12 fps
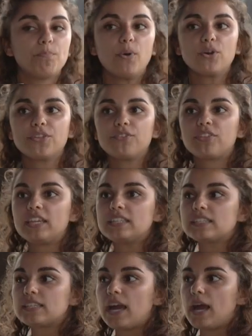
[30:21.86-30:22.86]
Both of
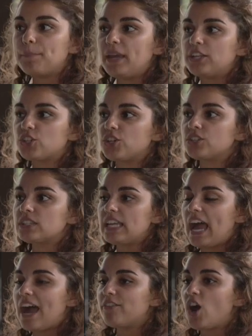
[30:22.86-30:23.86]
these majors
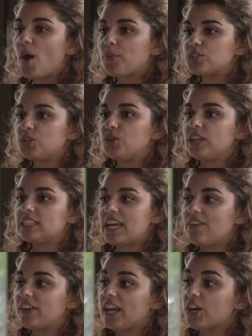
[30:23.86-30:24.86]
have an opportunity to
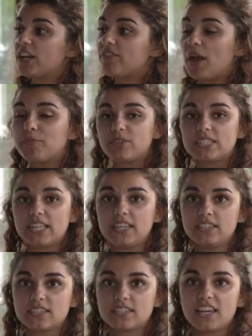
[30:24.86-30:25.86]
have an area of emphasis,